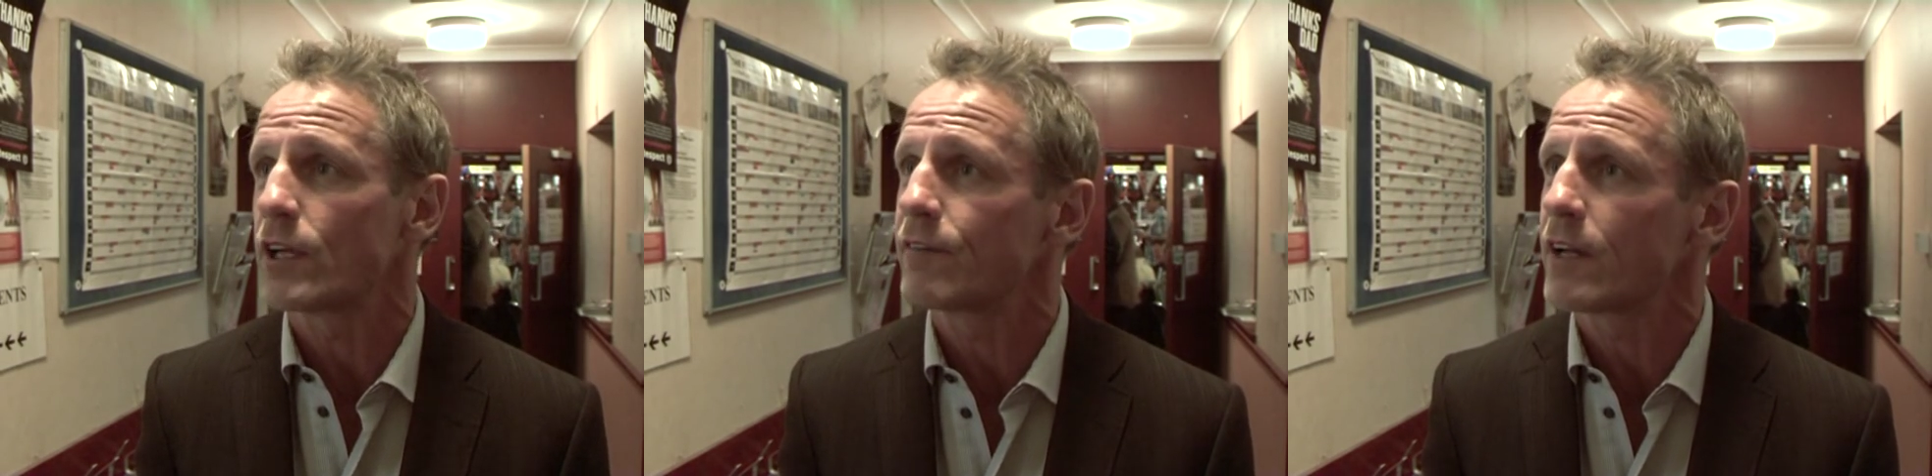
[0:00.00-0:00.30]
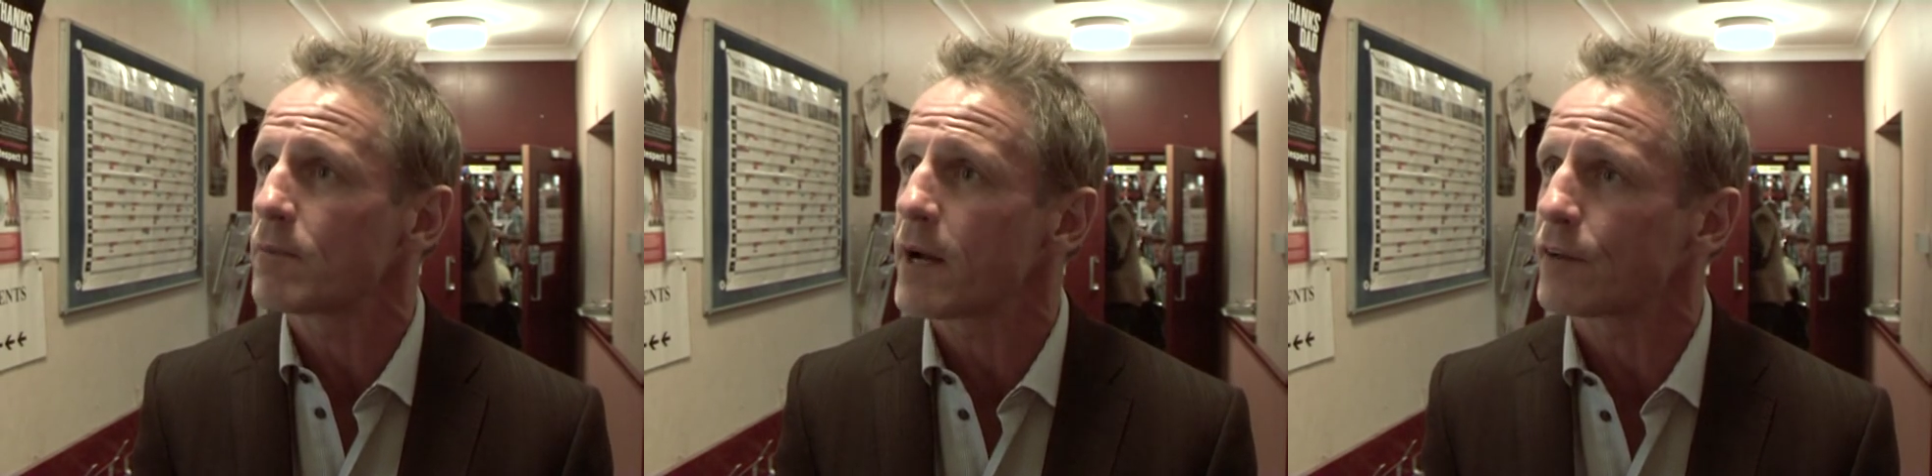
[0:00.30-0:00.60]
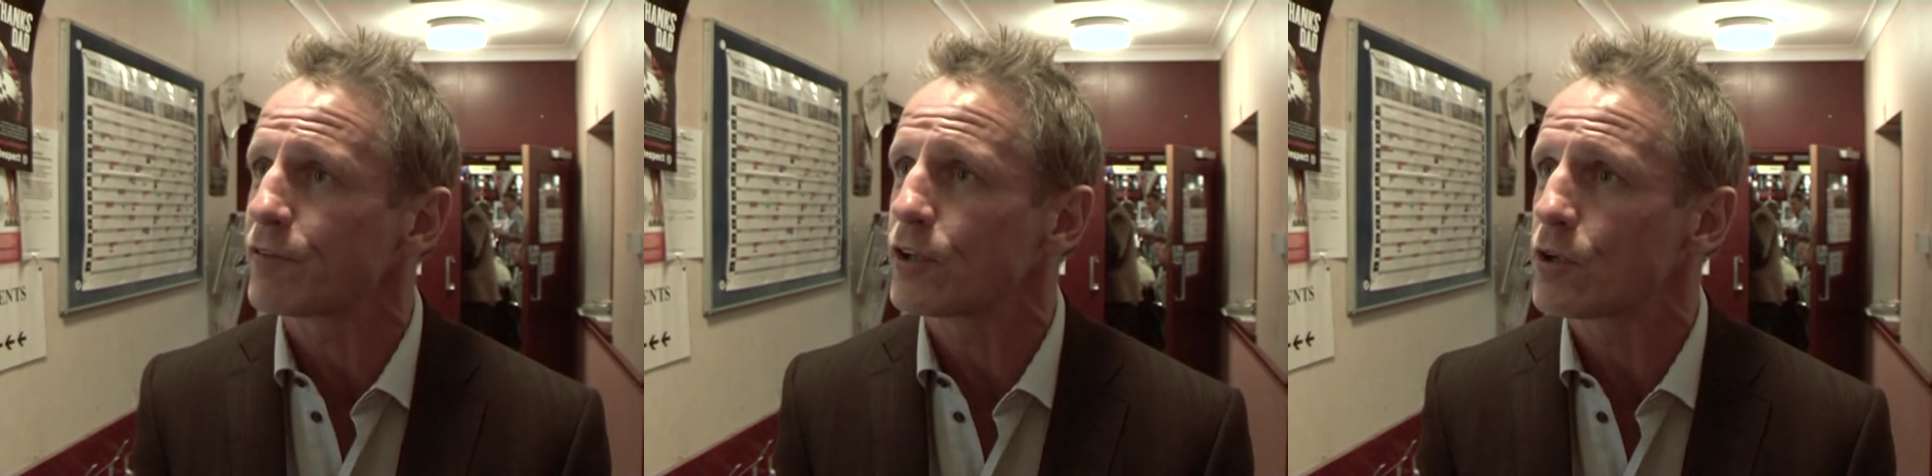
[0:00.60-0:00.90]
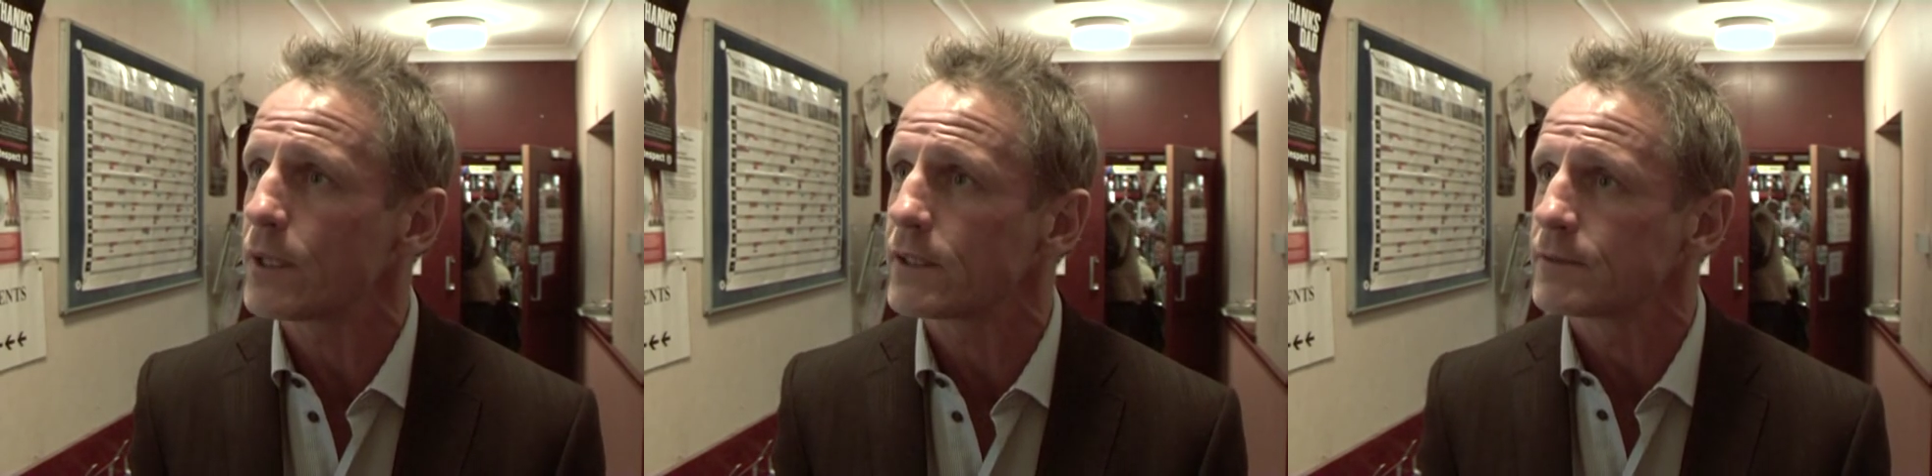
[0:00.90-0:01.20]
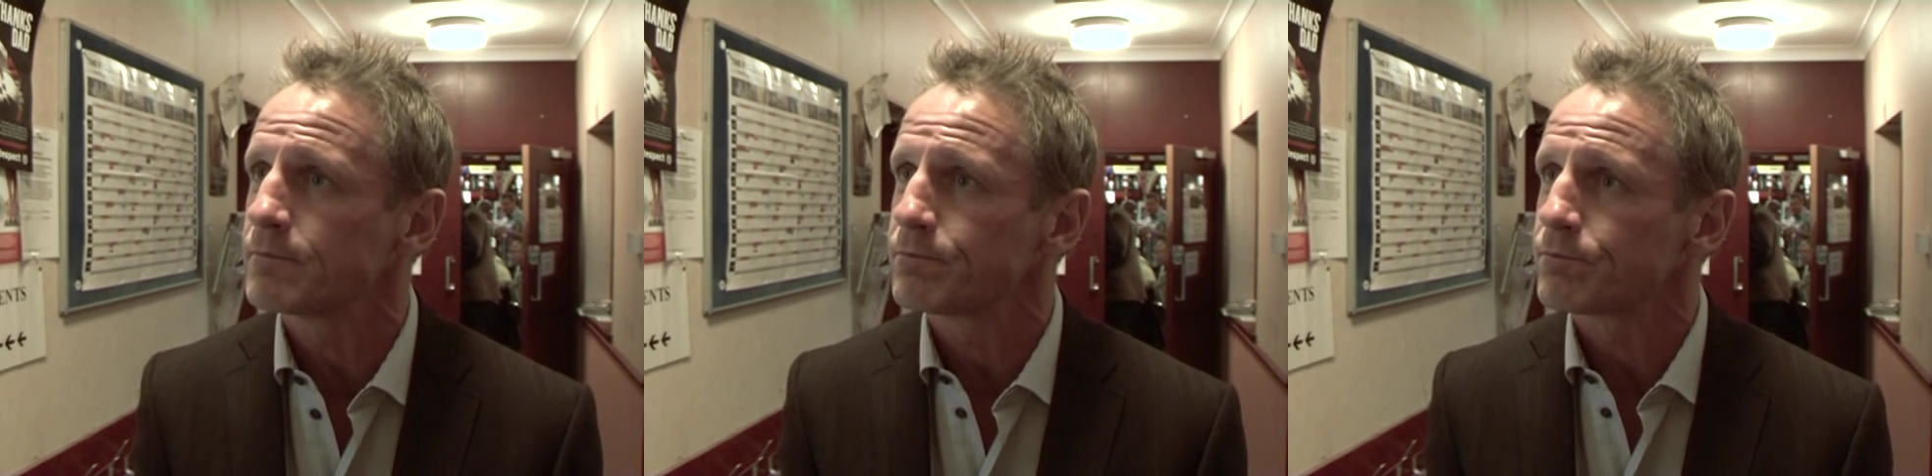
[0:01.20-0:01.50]
evening and make a few quid.
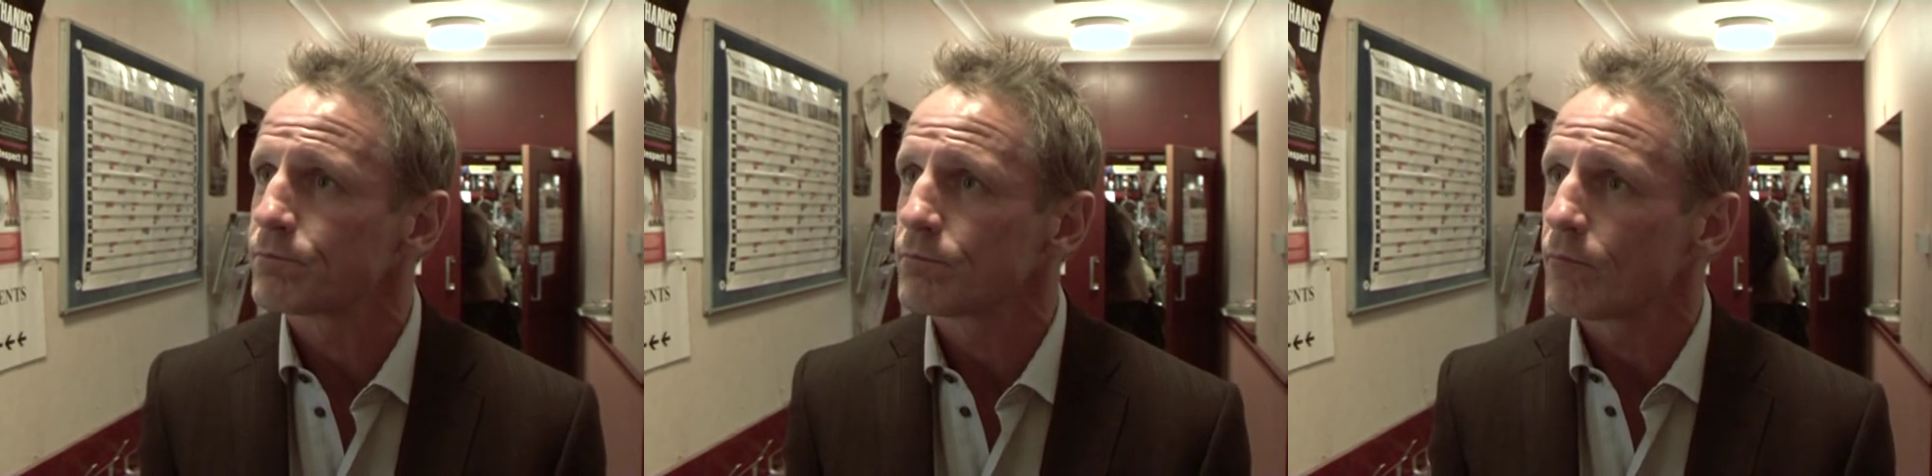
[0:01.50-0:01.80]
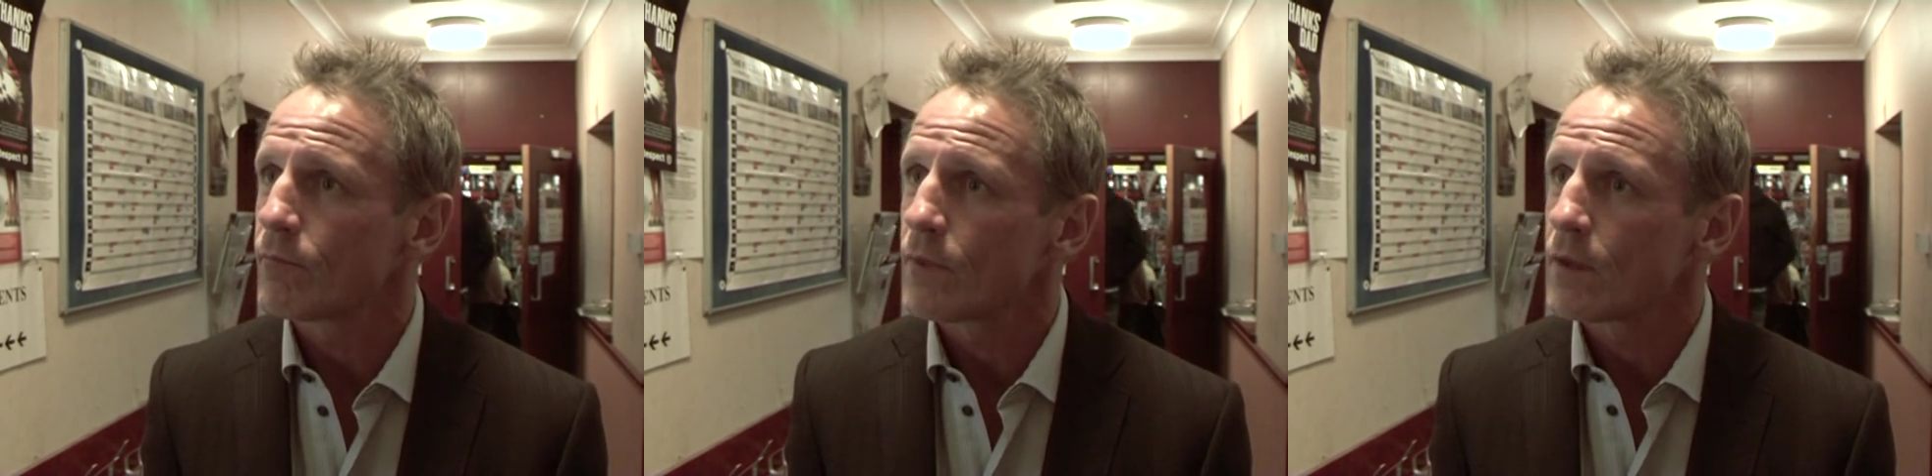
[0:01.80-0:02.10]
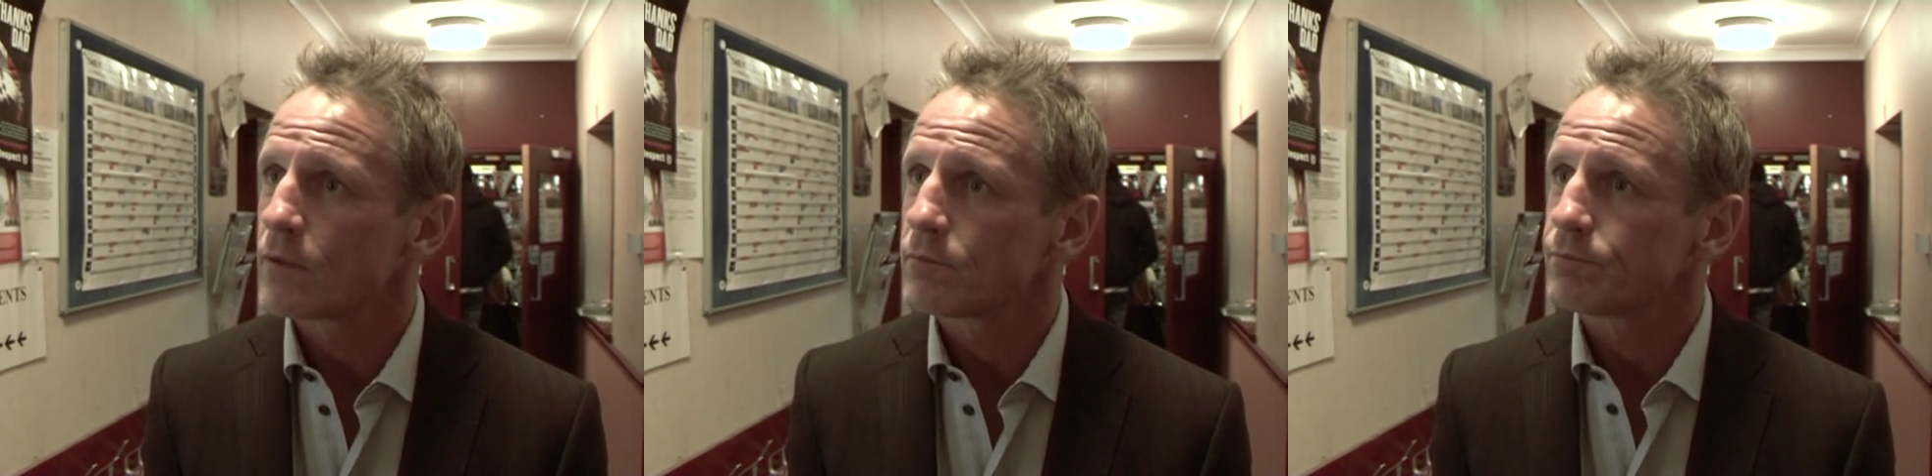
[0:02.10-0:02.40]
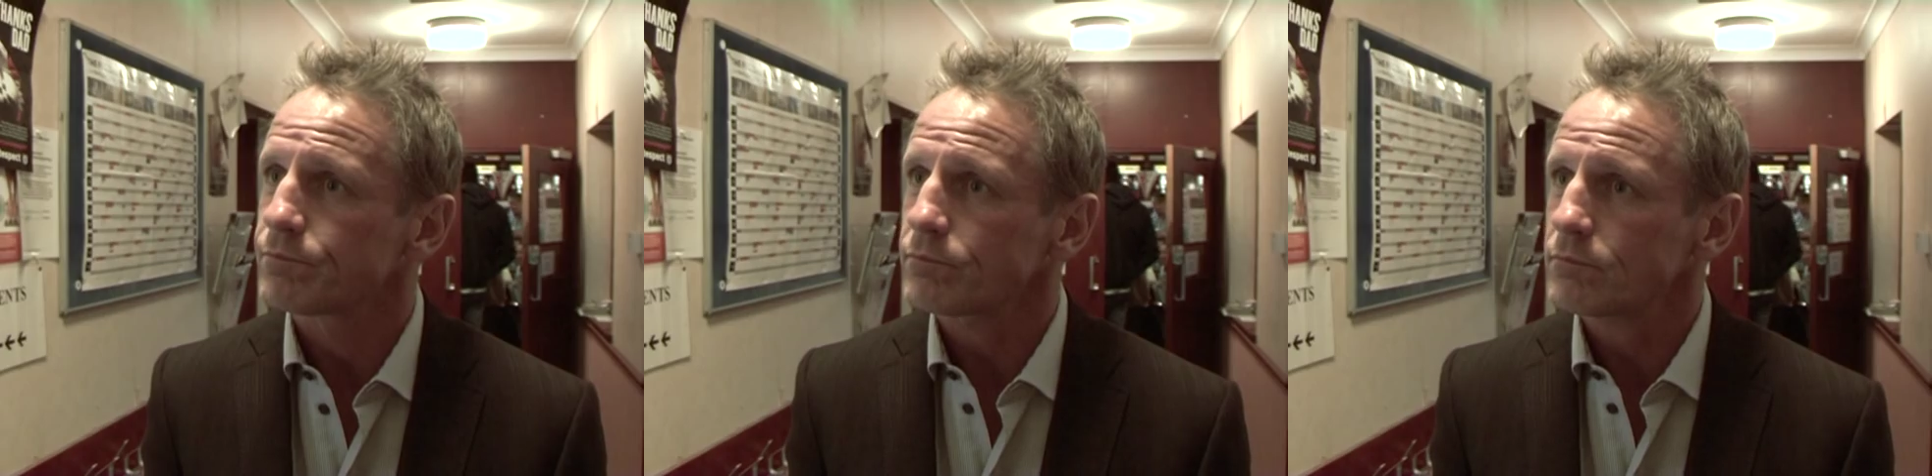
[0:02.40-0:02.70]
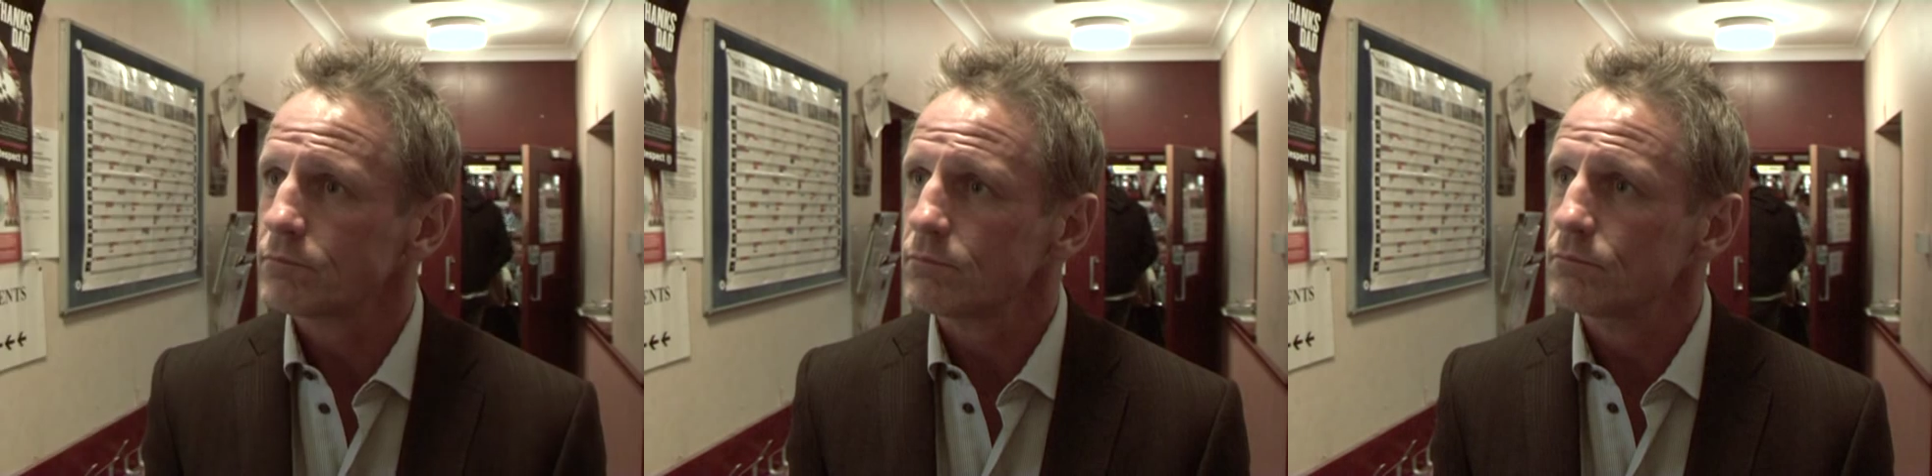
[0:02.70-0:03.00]

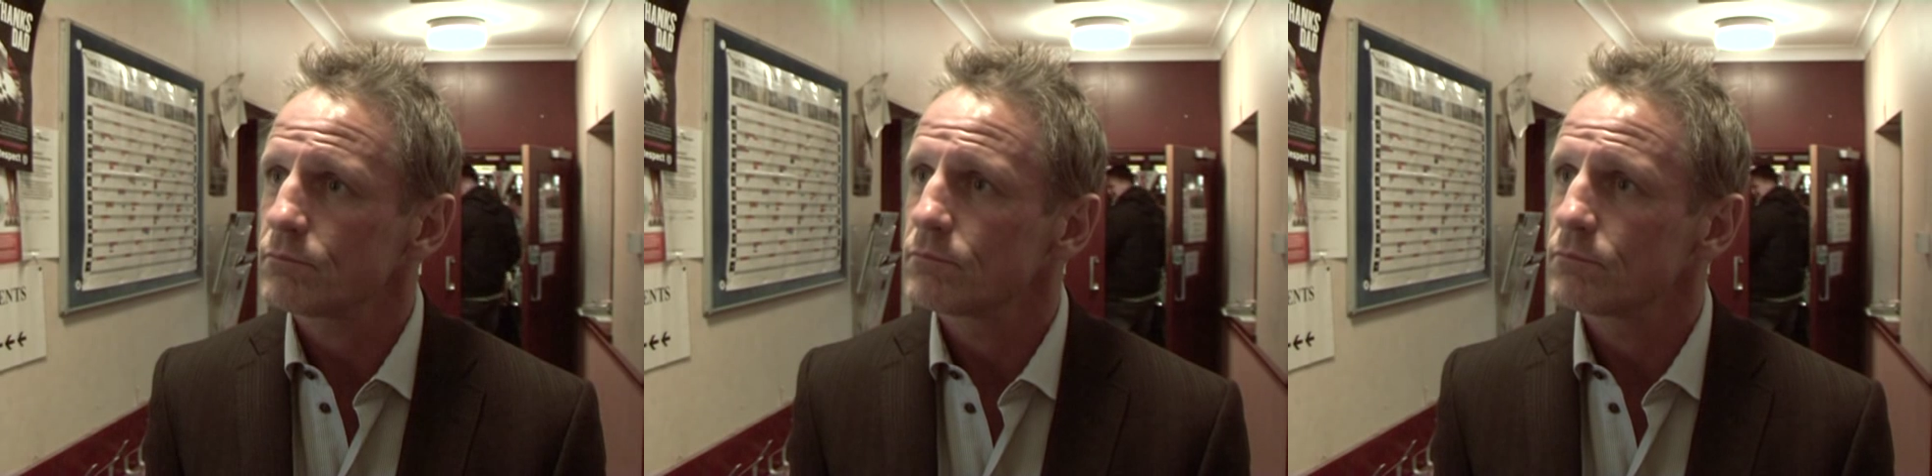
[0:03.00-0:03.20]
Um,